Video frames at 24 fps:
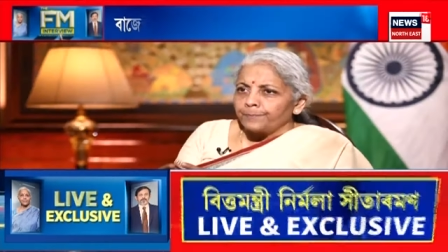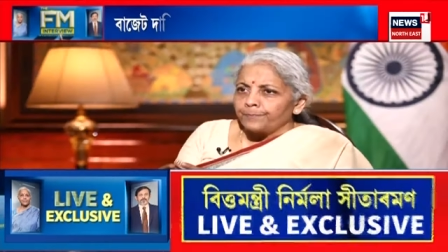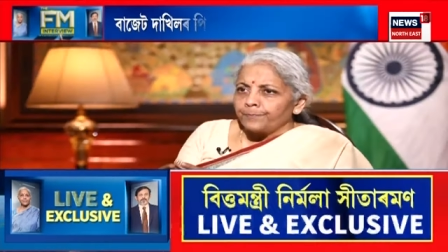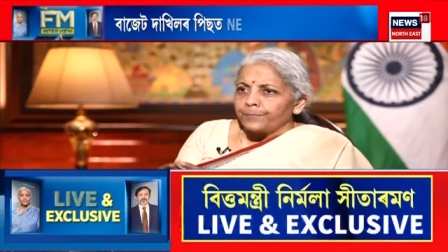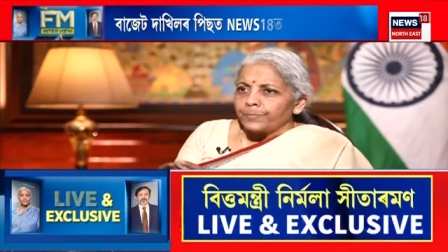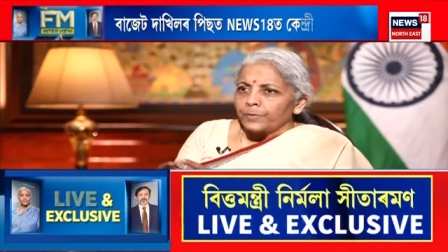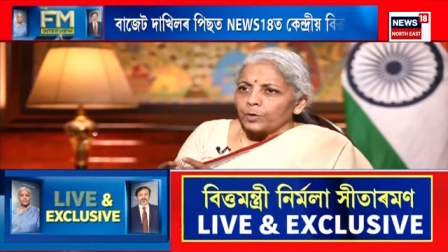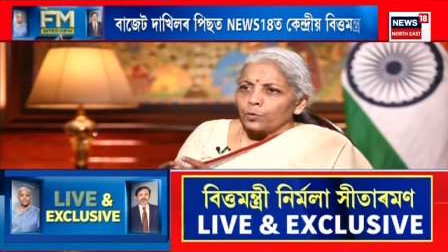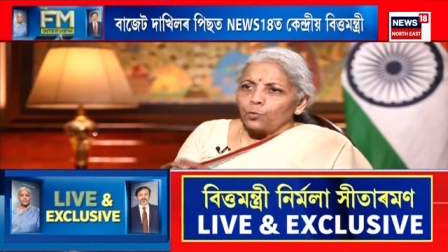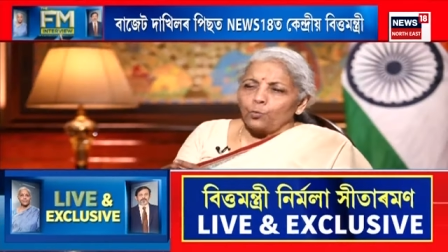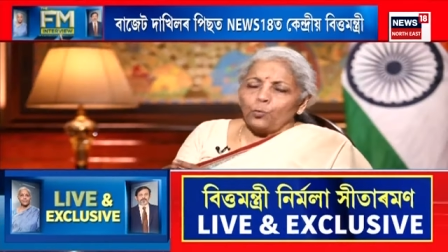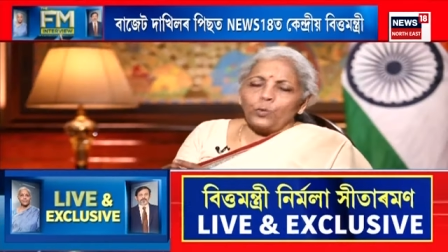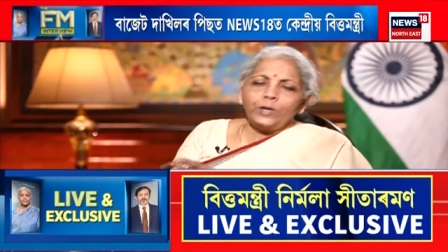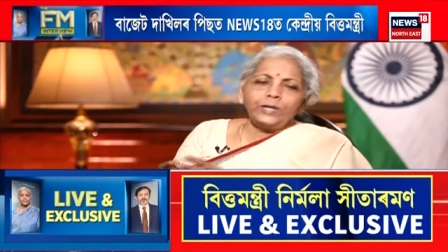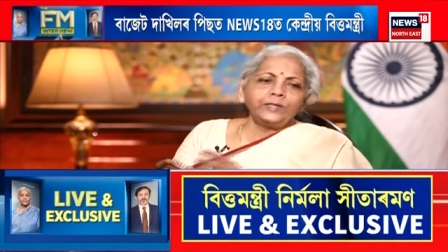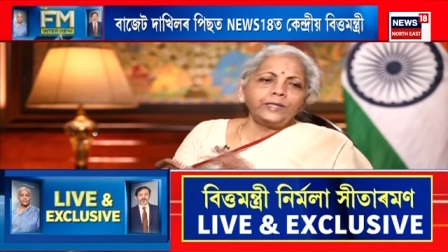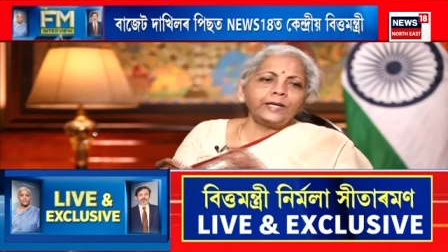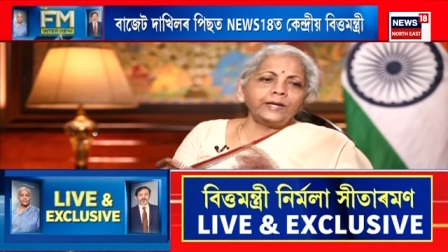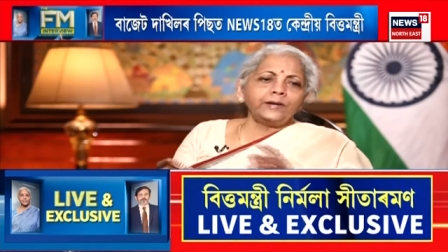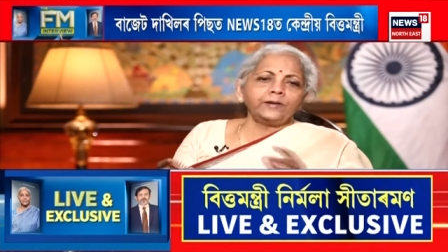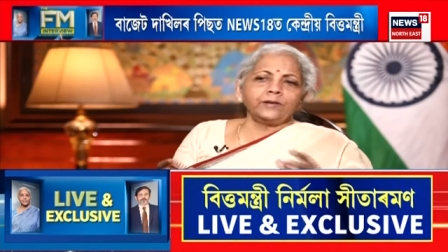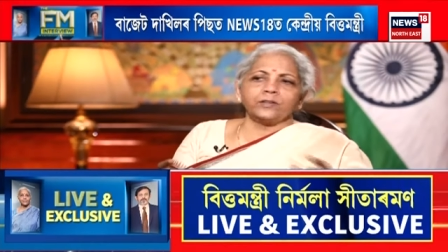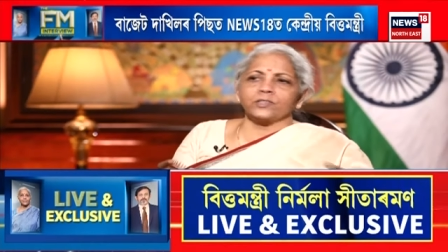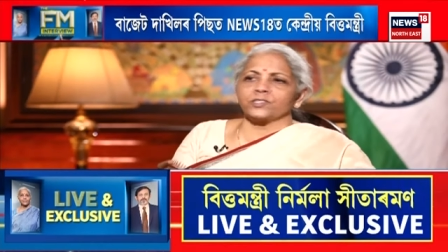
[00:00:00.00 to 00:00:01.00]
will
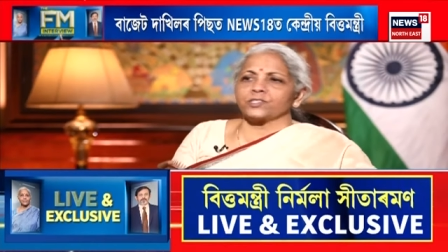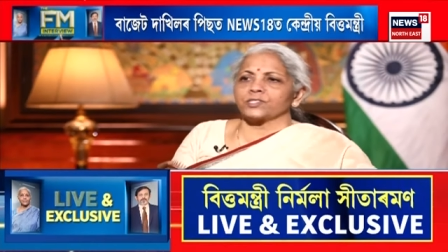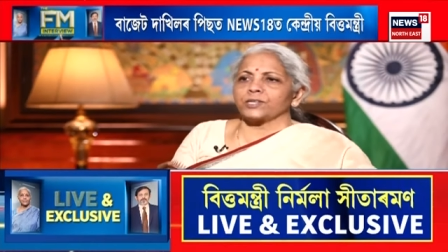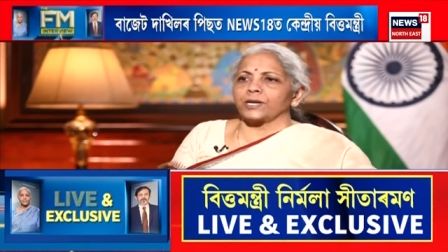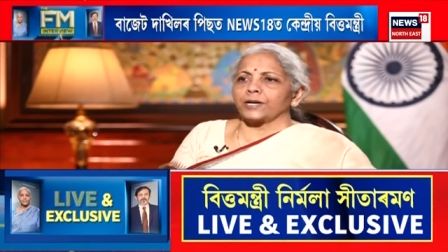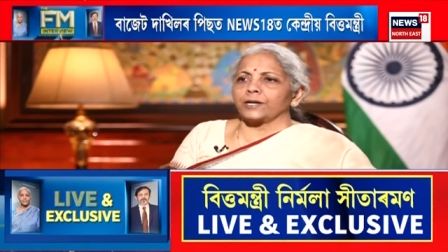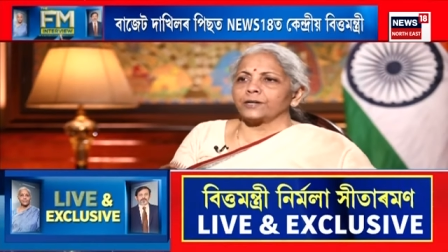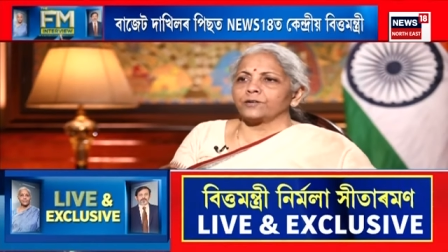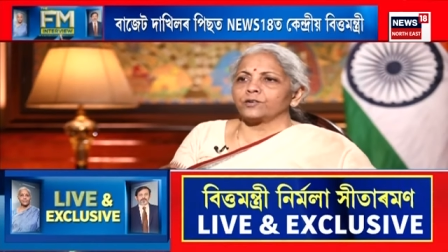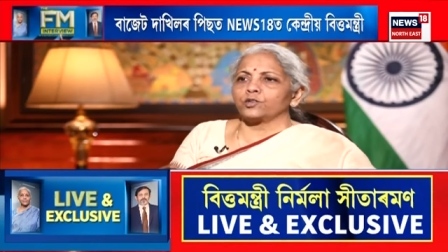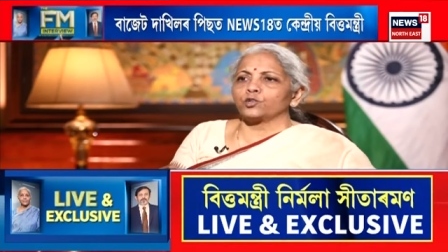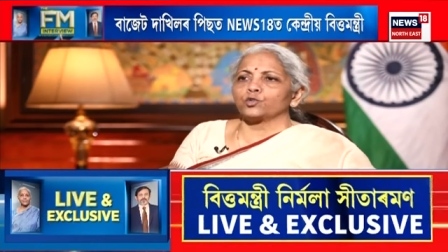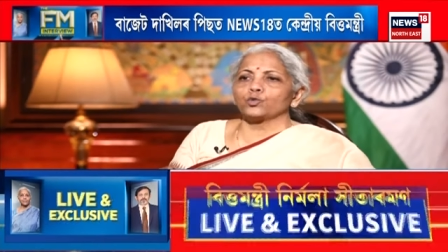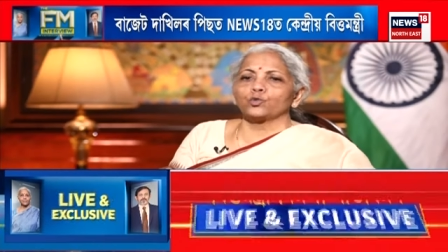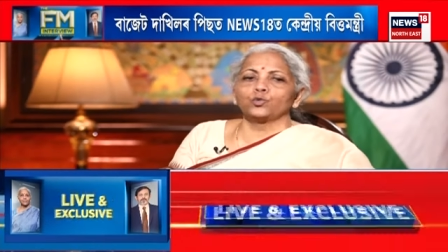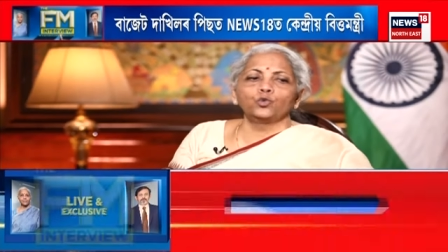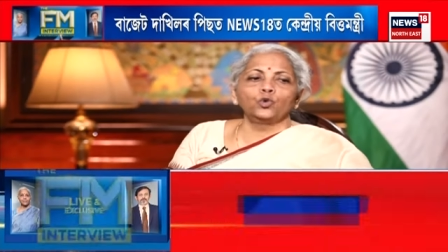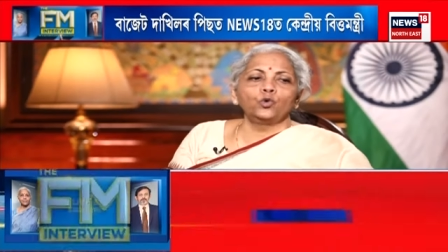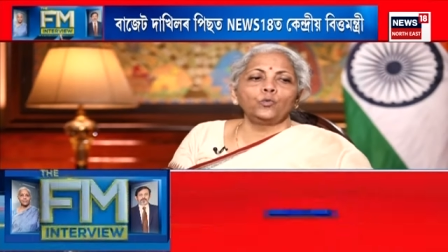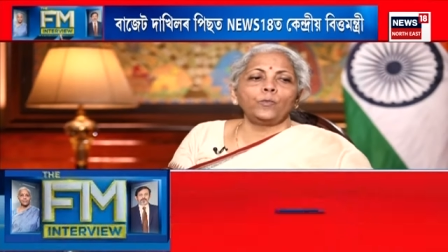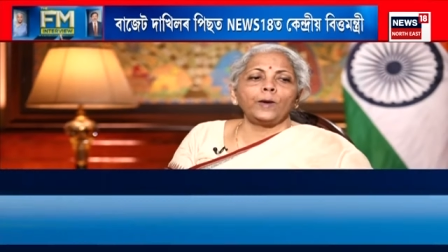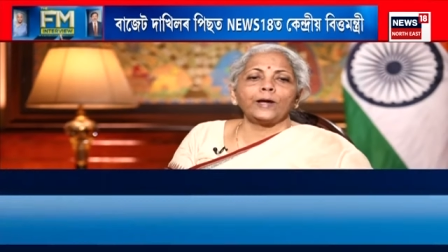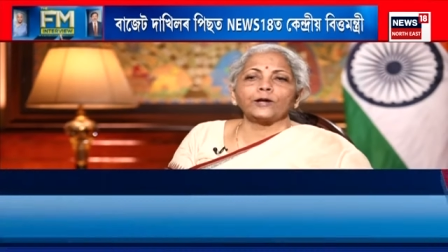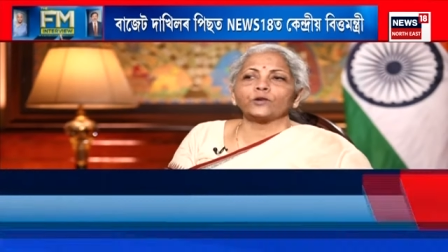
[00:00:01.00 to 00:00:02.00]
then decide to
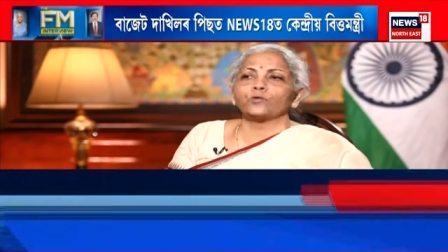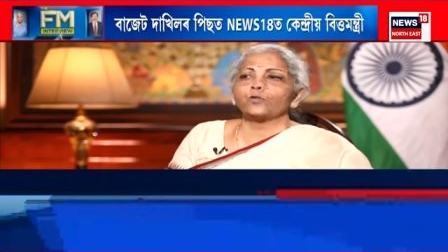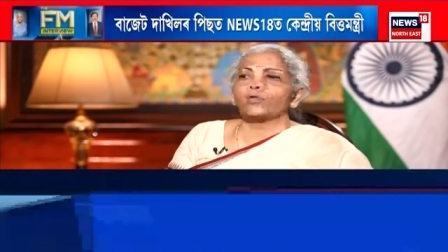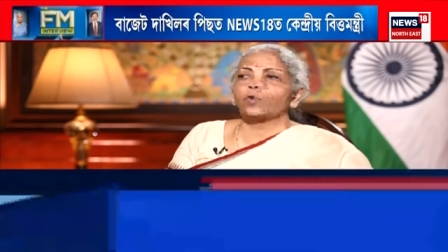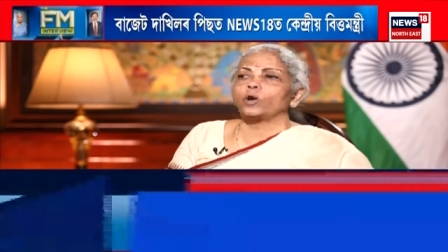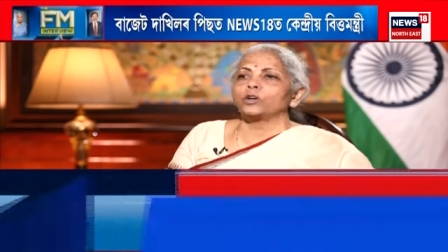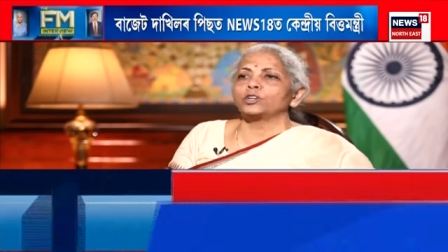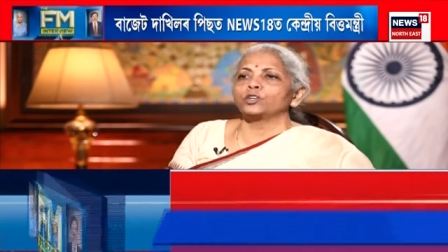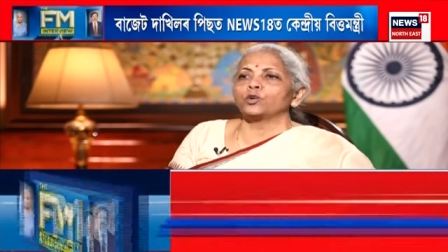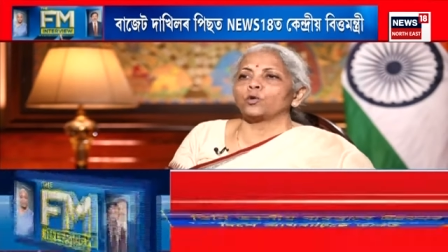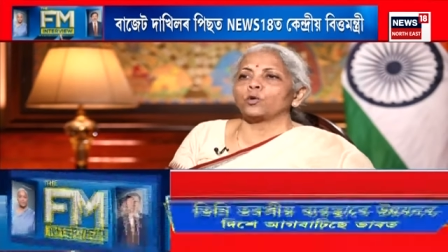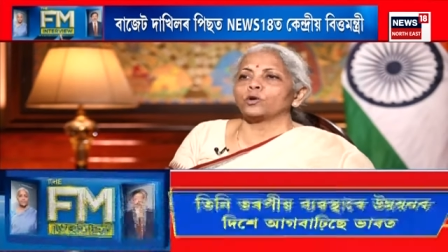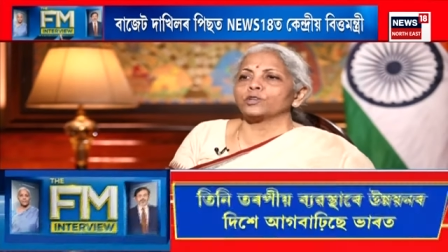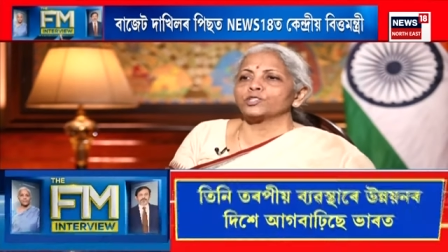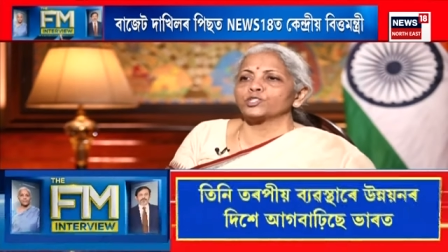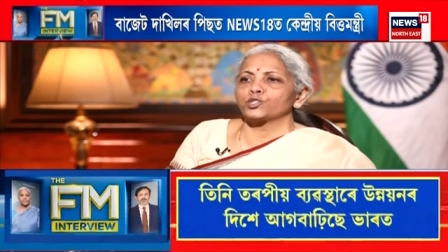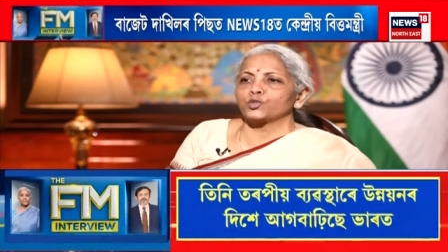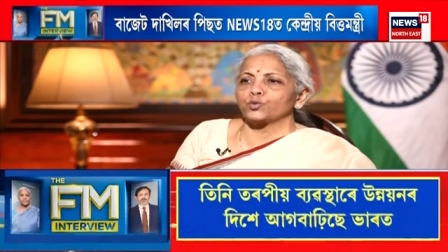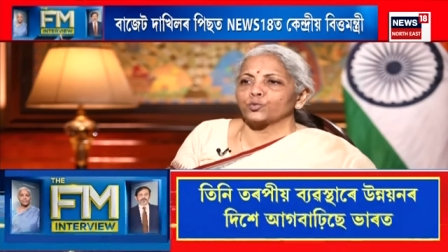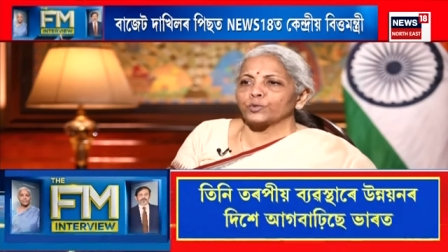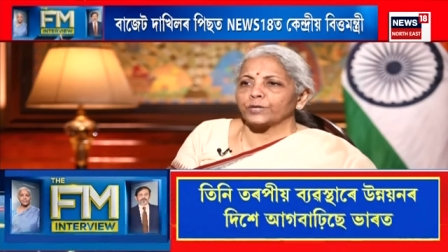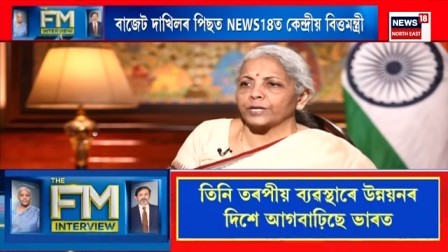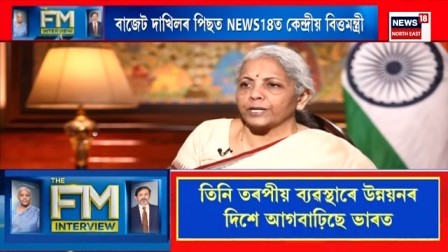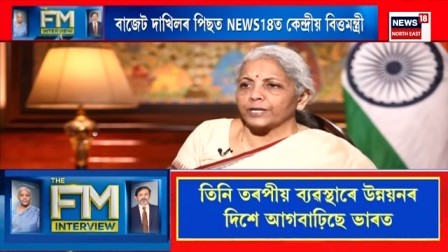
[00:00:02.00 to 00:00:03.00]
whom at what cost
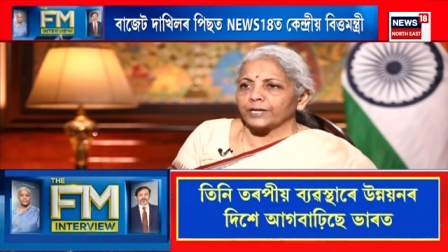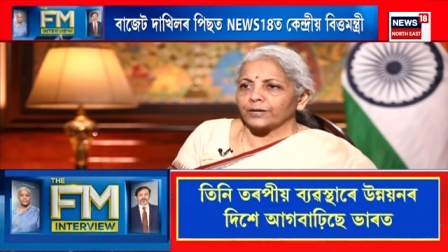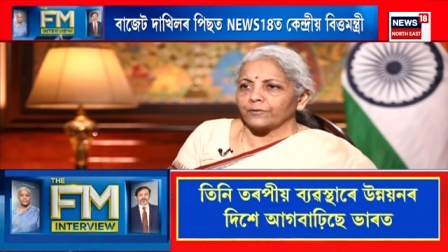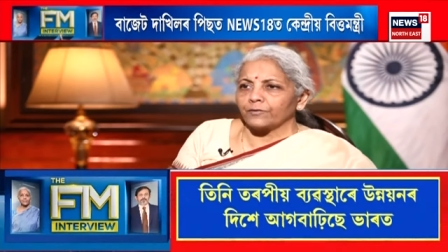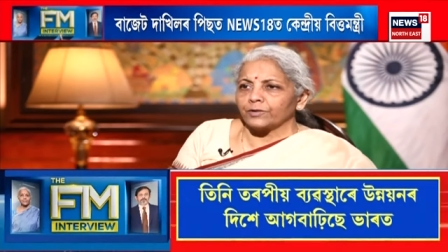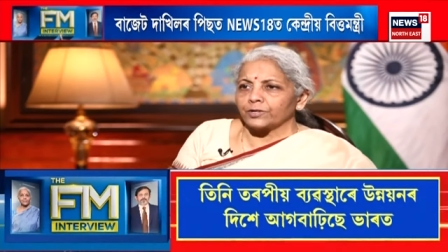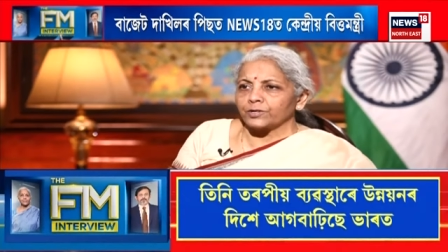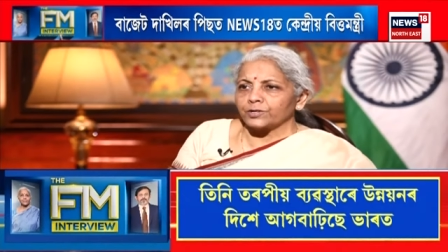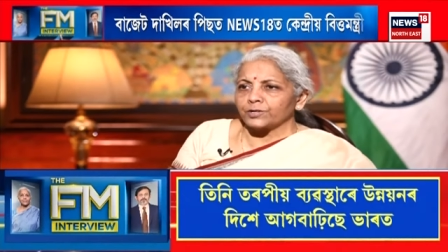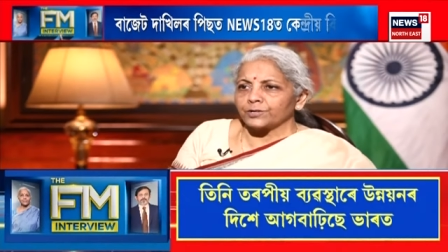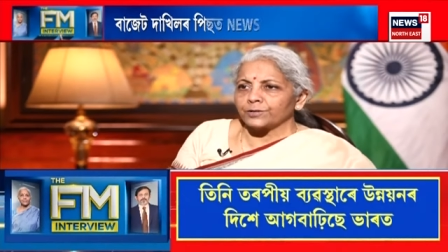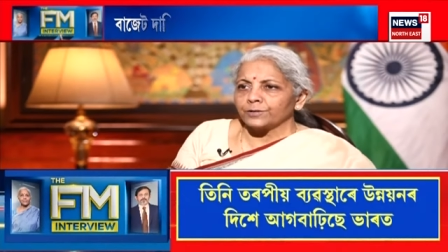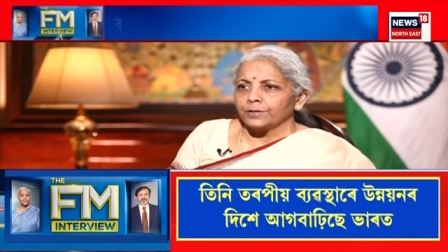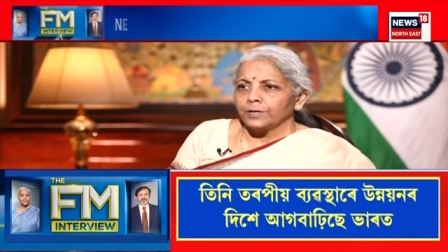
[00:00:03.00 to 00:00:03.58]
should they give it.